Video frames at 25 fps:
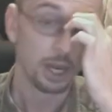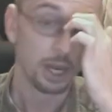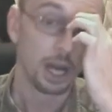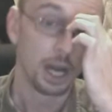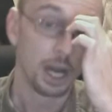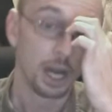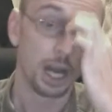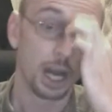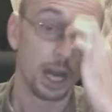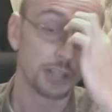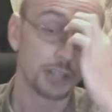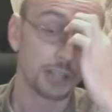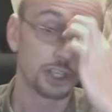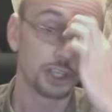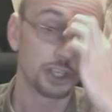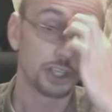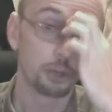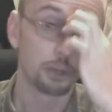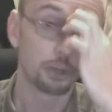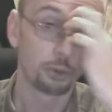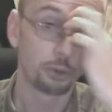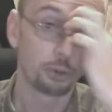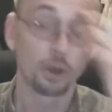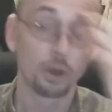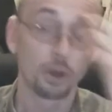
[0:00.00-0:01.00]

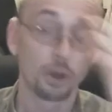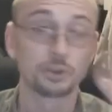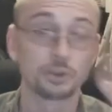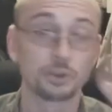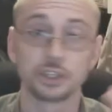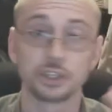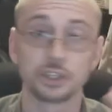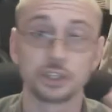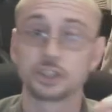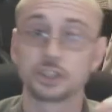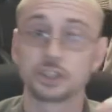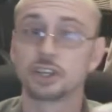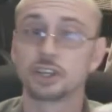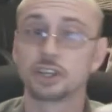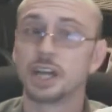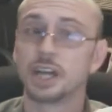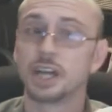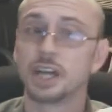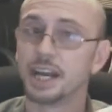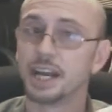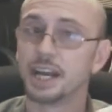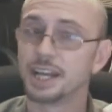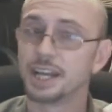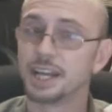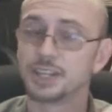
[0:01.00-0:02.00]
Osteoporosis
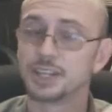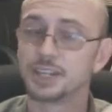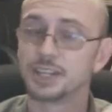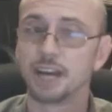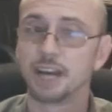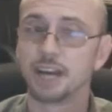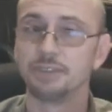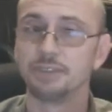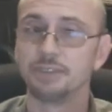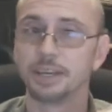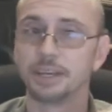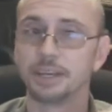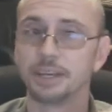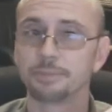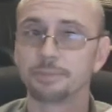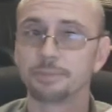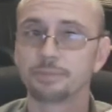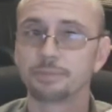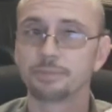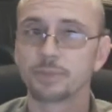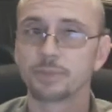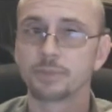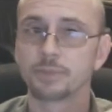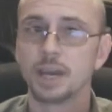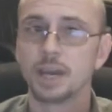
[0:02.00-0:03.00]
and HIV.
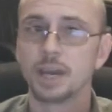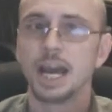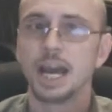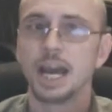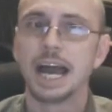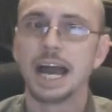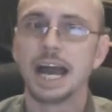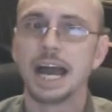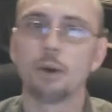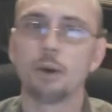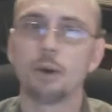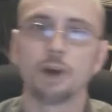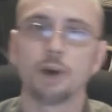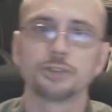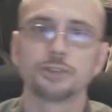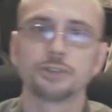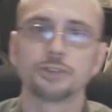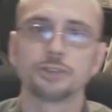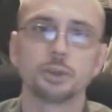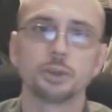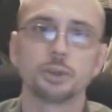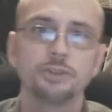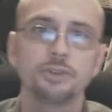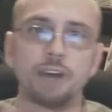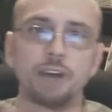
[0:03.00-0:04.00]
How often
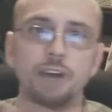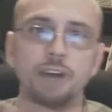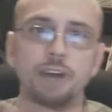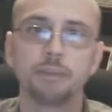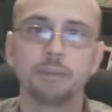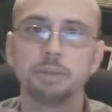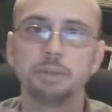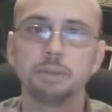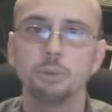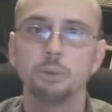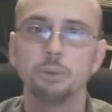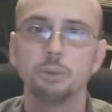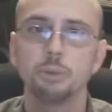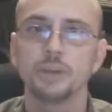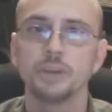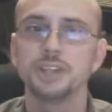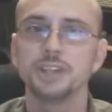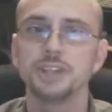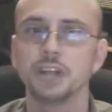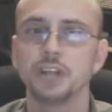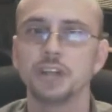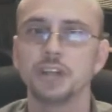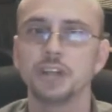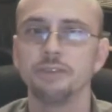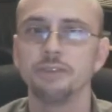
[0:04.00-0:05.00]
do we find people with
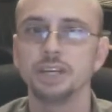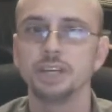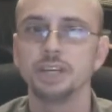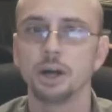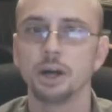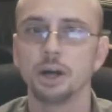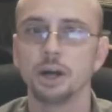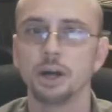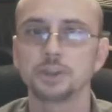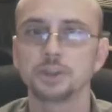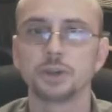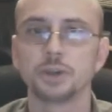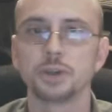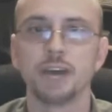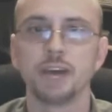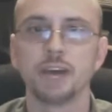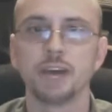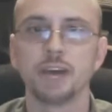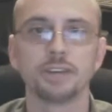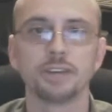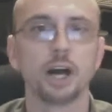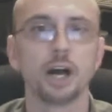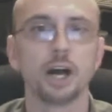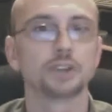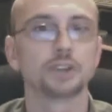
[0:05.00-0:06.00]
HIV also
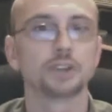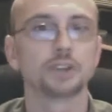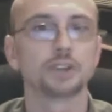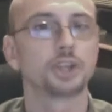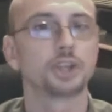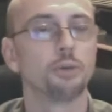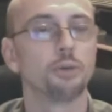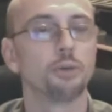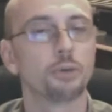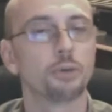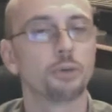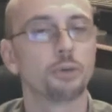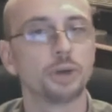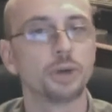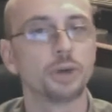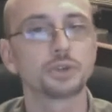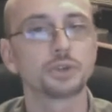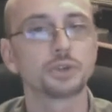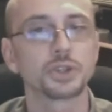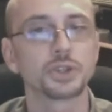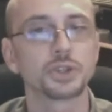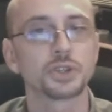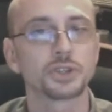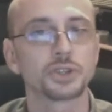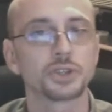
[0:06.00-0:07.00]
having
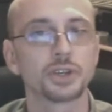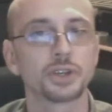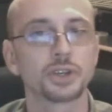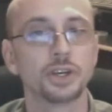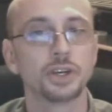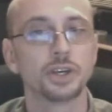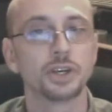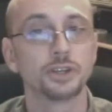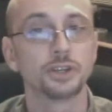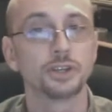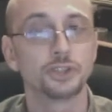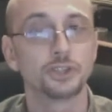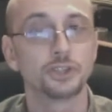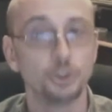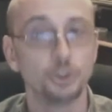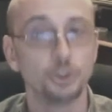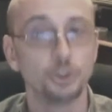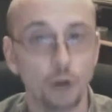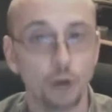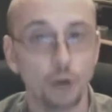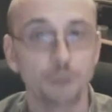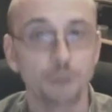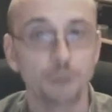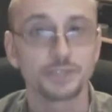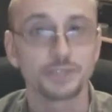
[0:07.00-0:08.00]
osteoporosis? Too
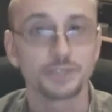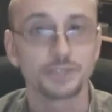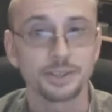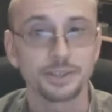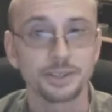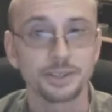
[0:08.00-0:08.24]
often.